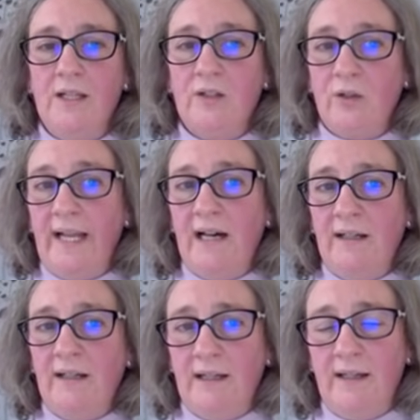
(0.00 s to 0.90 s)
So
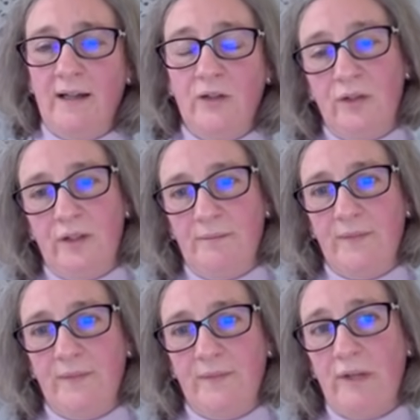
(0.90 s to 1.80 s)
now on
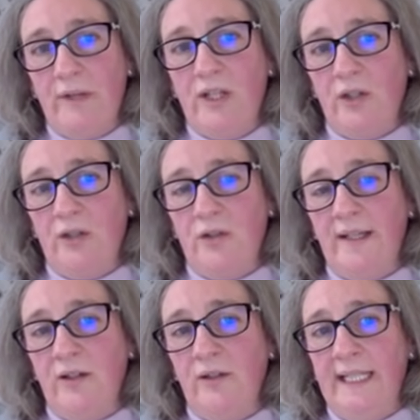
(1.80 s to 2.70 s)
the screenshot, you
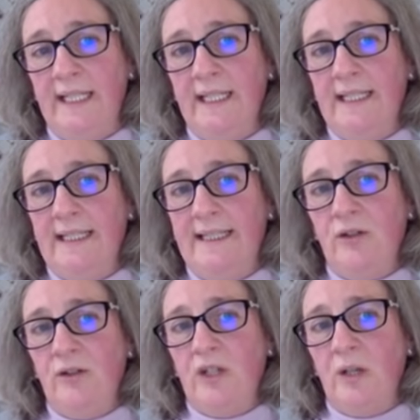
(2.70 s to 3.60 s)
see only the
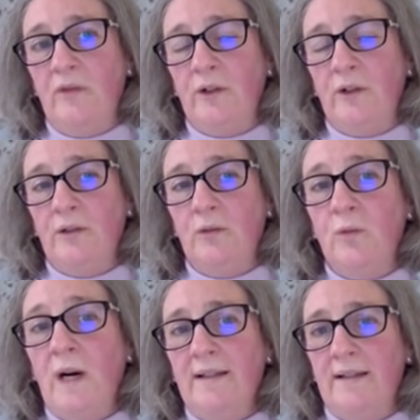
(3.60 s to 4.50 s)
outcome for
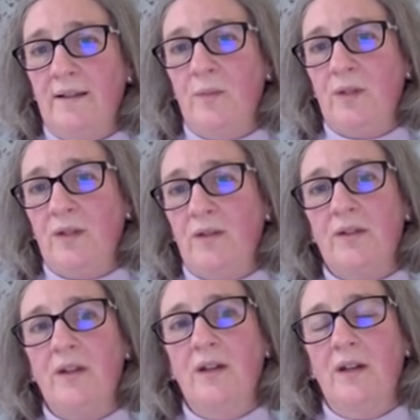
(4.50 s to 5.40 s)
one
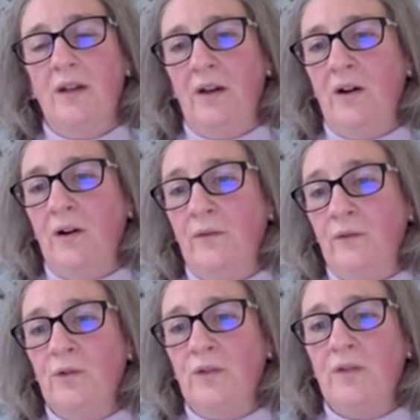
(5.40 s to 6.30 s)
substance. Of
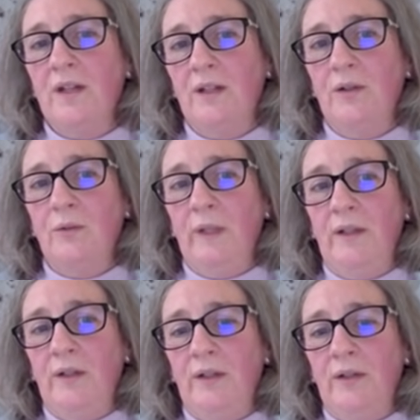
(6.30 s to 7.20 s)
course,
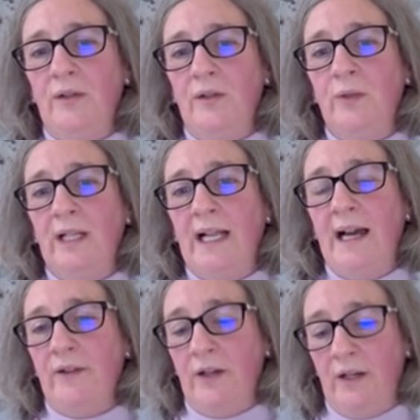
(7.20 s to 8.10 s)
you will
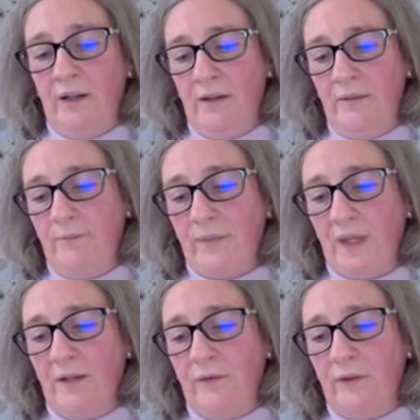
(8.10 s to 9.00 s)
have
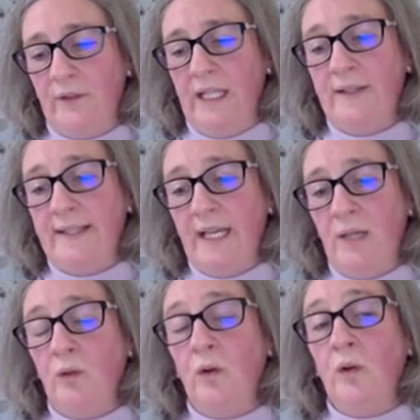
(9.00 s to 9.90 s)
in the
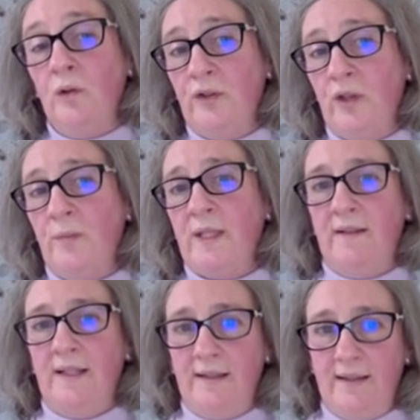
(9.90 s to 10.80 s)
table all
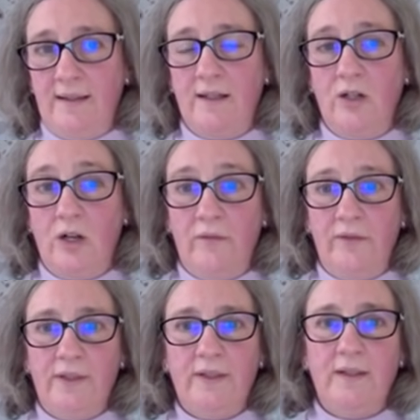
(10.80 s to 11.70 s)
substances
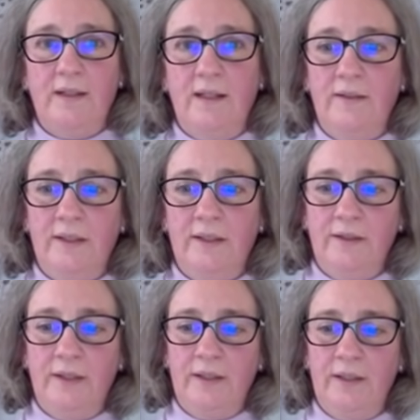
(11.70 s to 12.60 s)
covered under
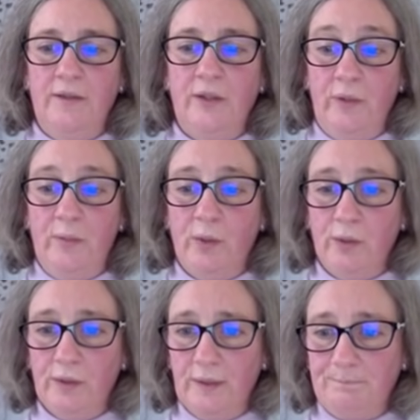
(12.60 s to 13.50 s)
the report.